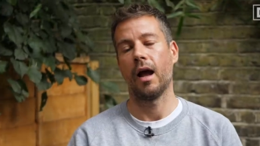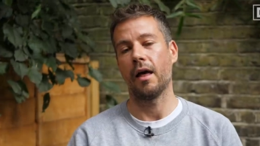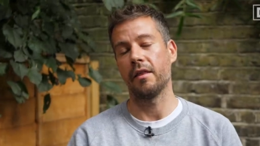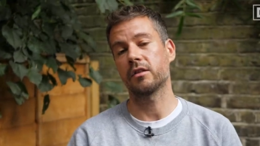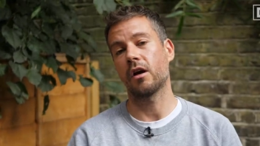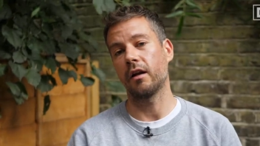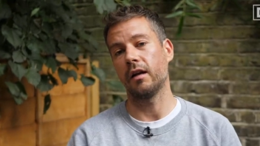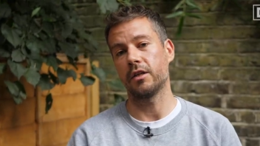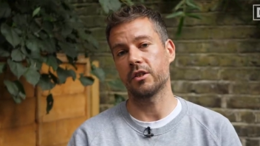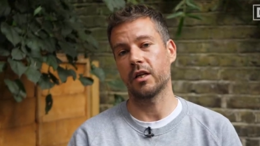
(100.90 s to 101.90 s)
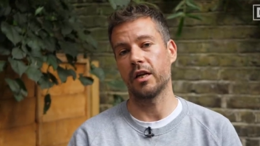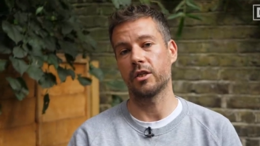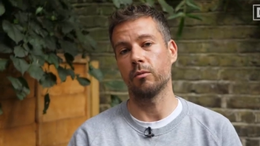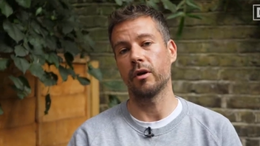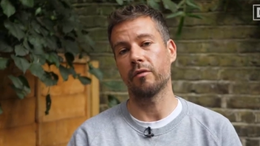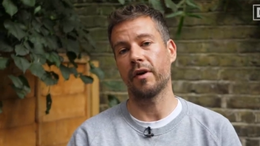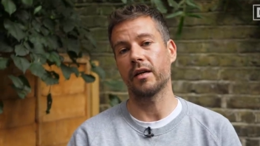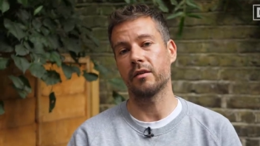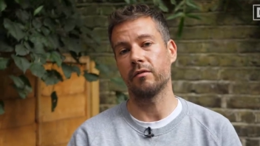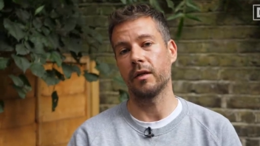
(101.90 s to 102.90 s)
And this kind of legislation would
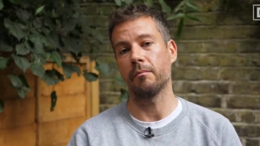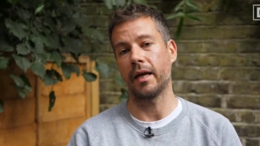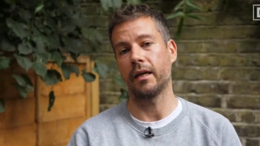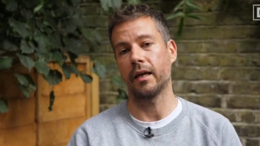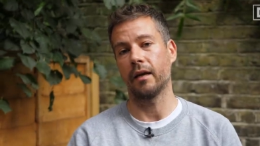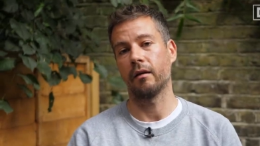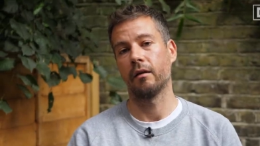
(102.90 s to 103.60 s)
effectively make it